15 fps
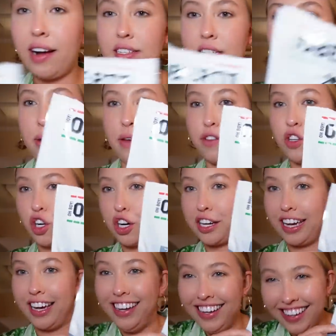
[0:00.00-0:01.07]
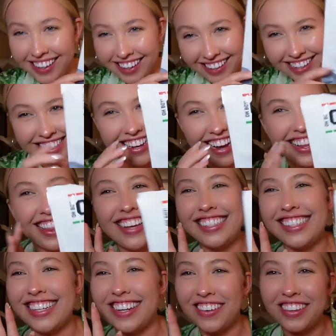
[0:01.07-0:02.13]
got some beef jerky because I like
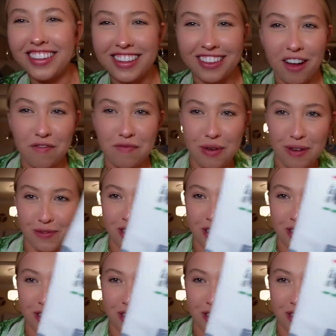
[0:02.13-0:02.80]
secretly love beef